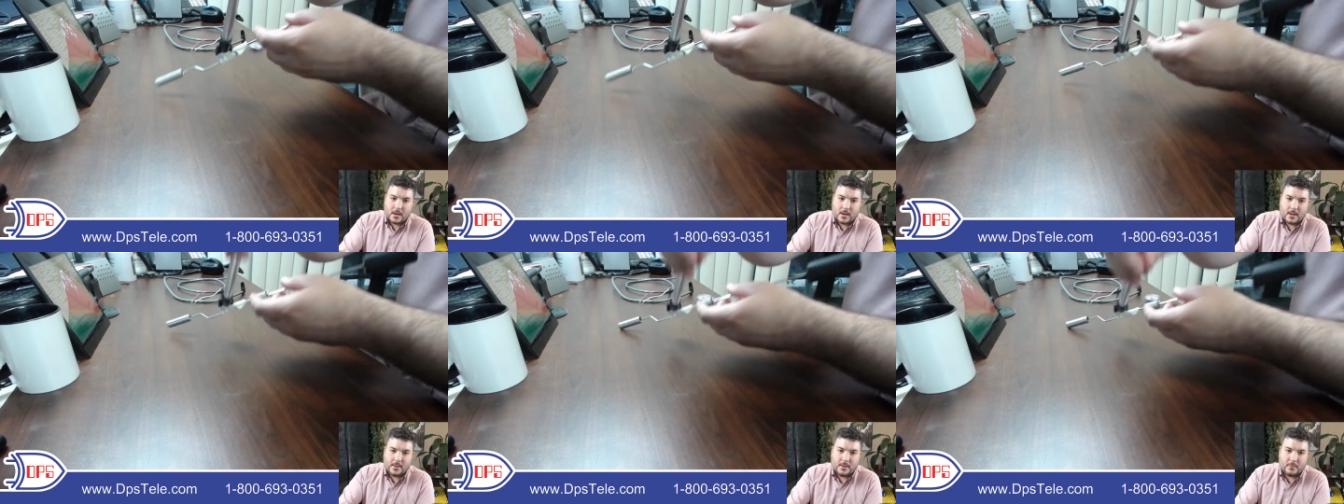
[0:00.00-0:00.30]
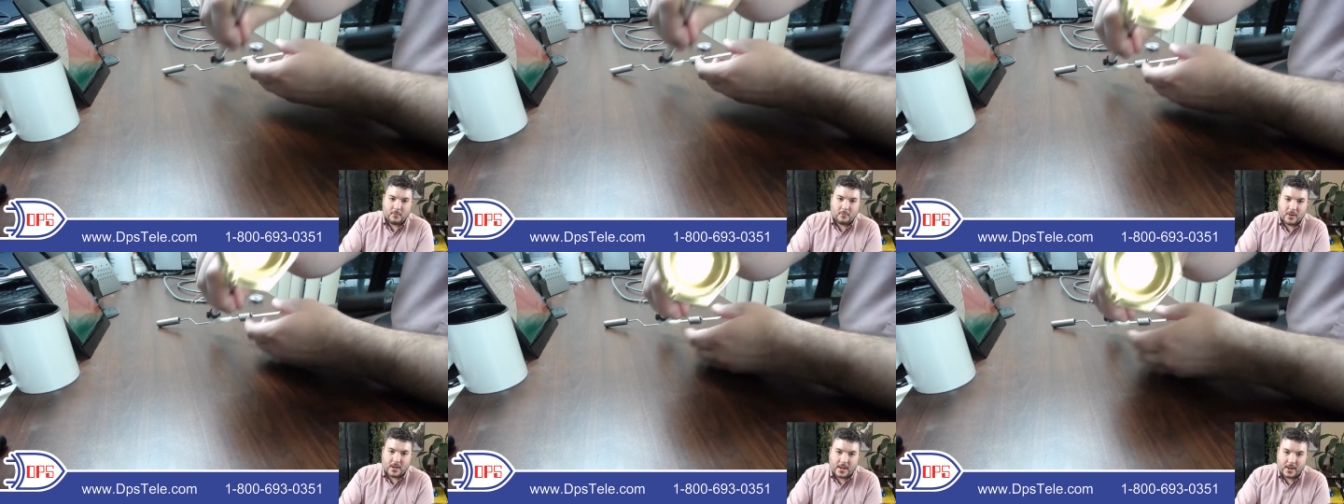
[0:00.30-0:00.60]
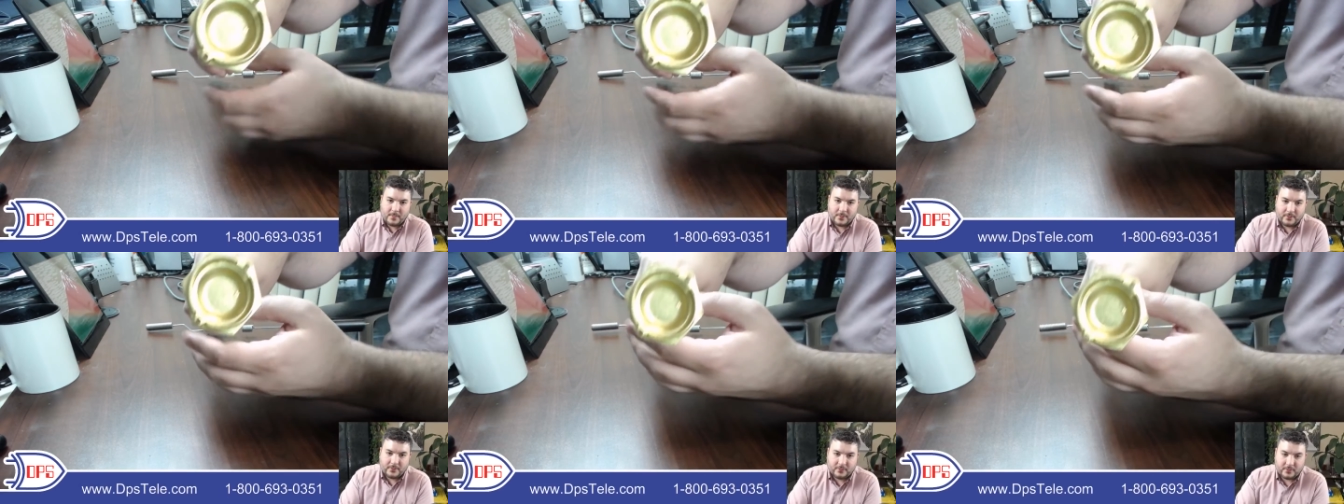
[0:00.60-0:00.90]
And then what
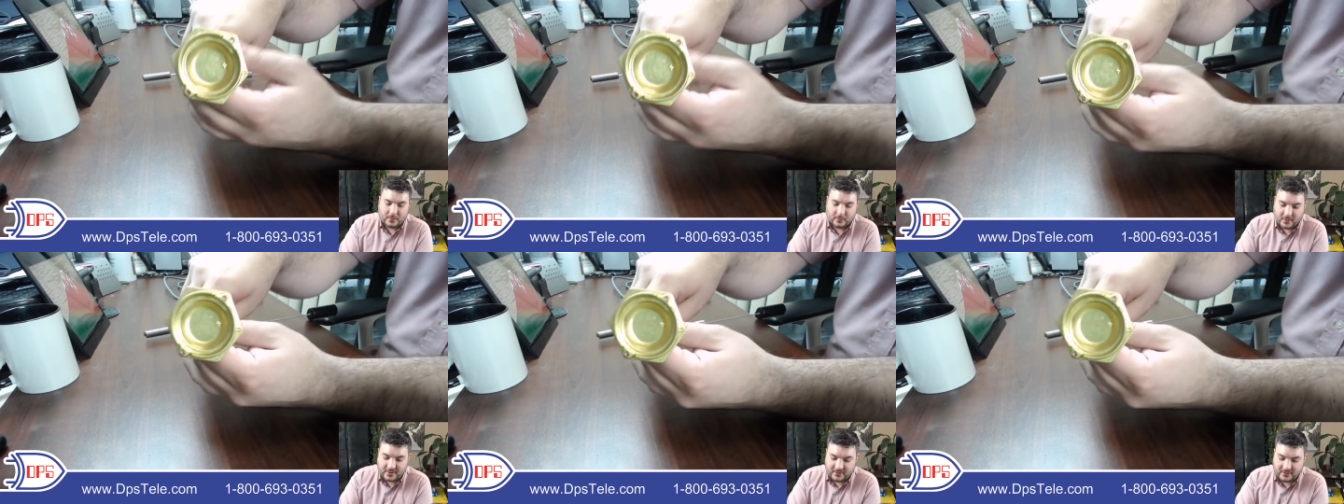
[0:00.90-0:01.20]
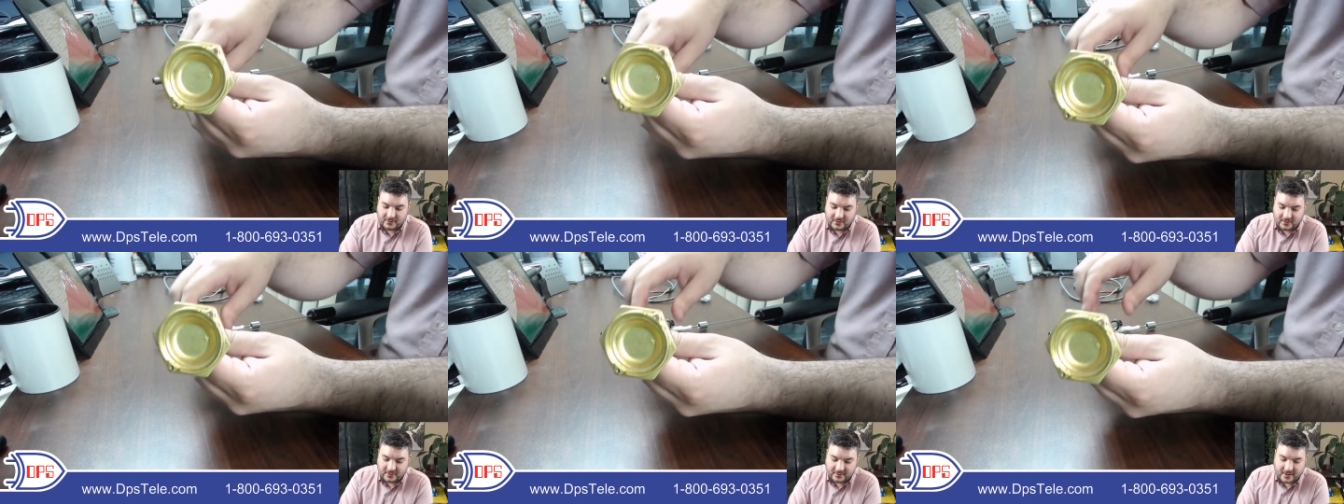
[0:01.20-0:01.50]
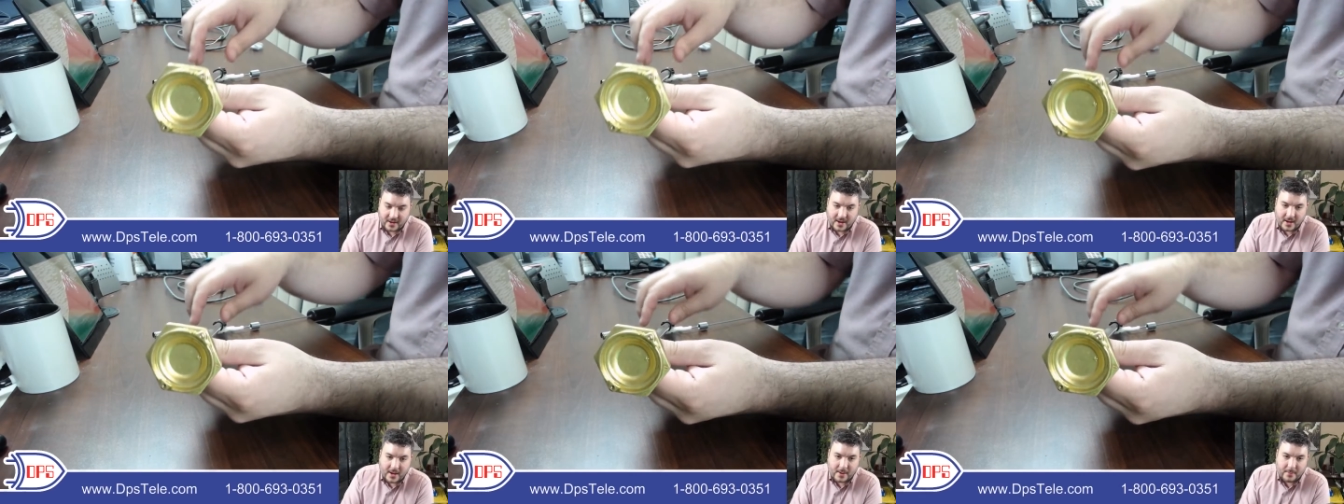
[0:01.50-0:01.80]
happens when it reaches the
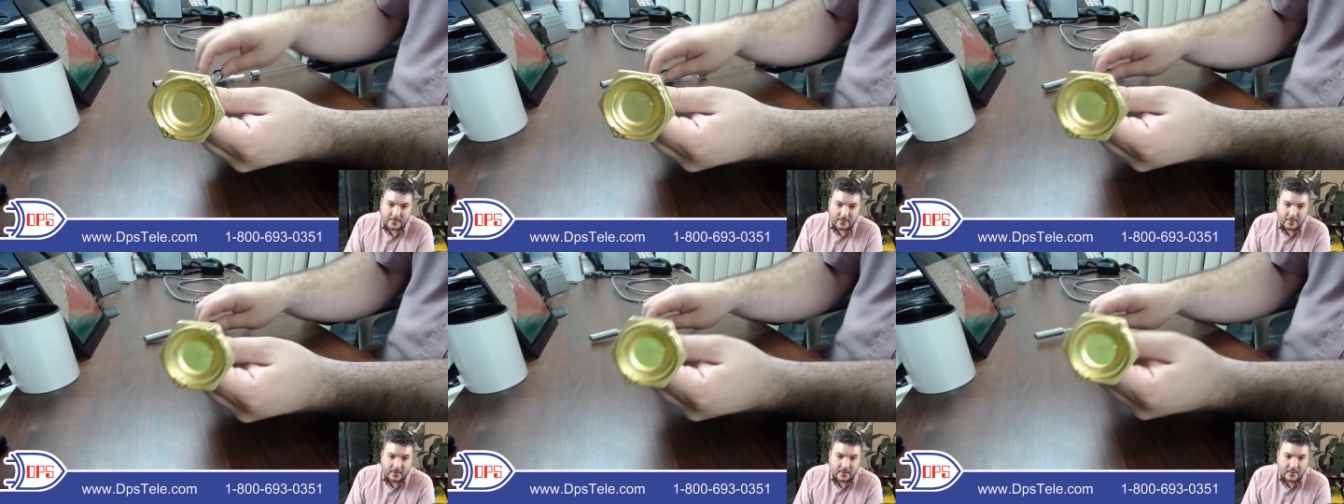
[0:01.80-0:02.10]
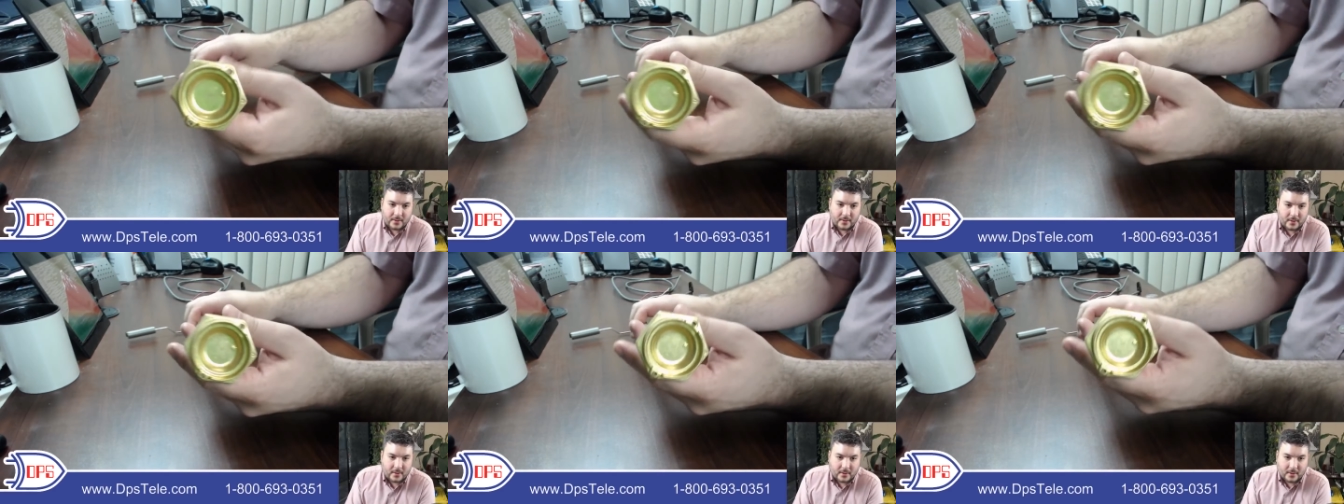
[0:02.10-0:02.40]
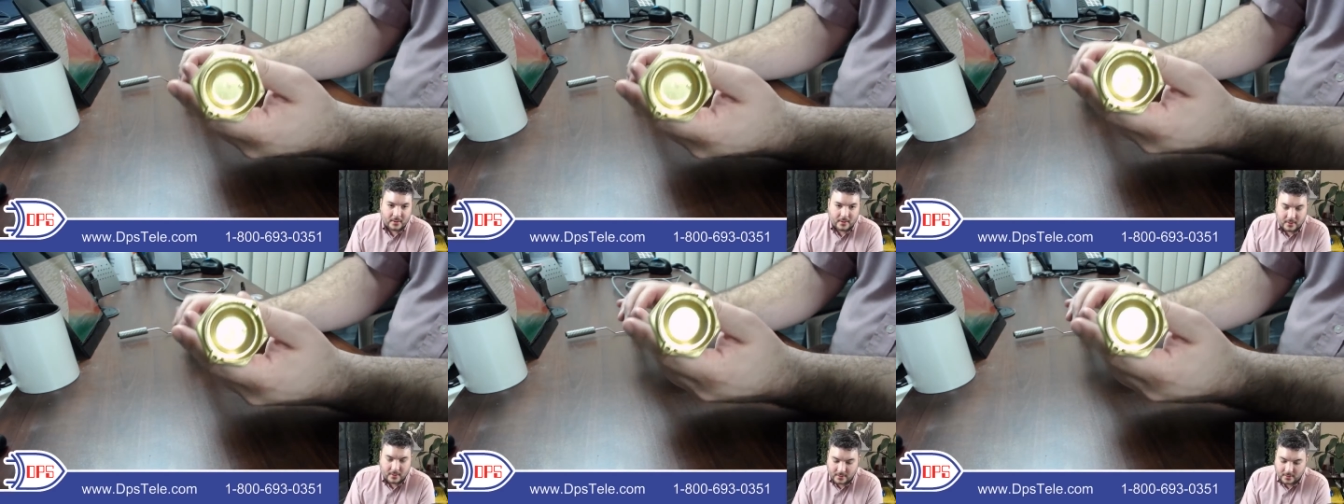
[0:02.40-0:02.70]
top,
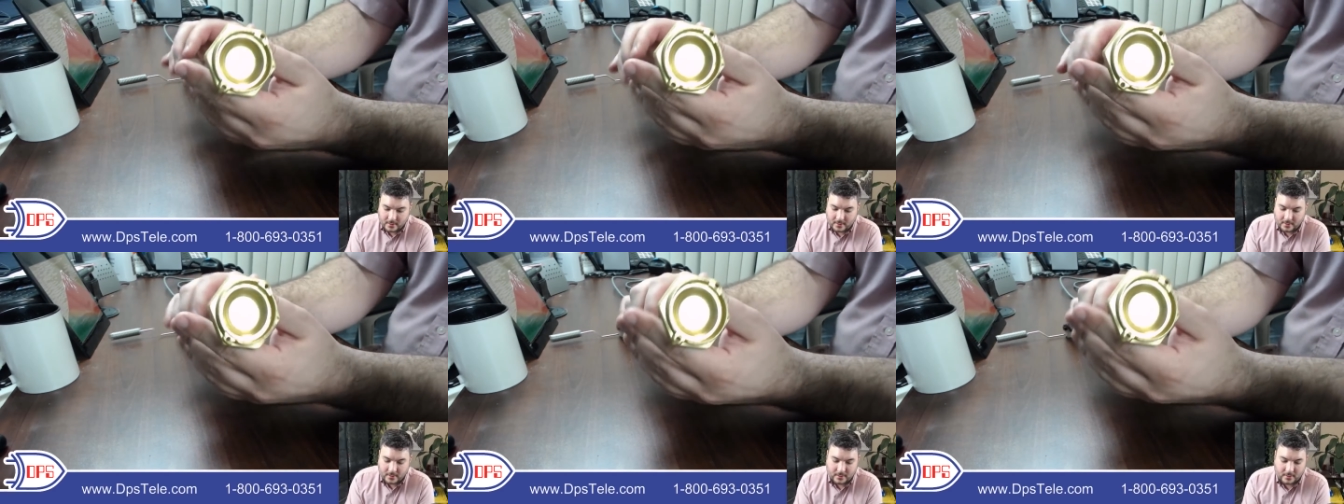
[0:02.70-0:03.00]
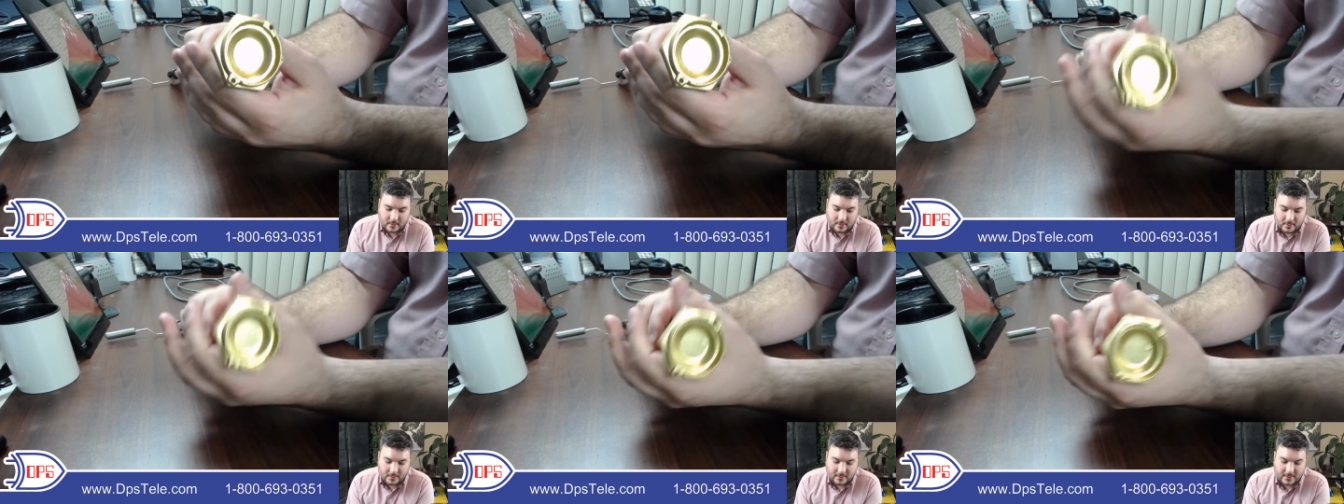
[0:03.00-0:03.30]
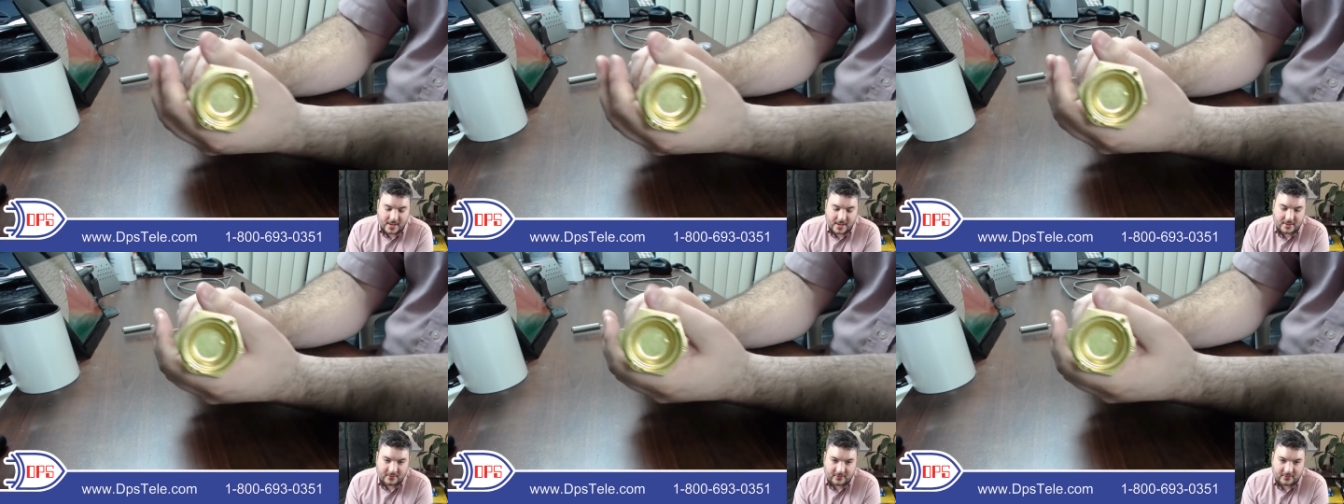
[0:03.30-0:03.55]
that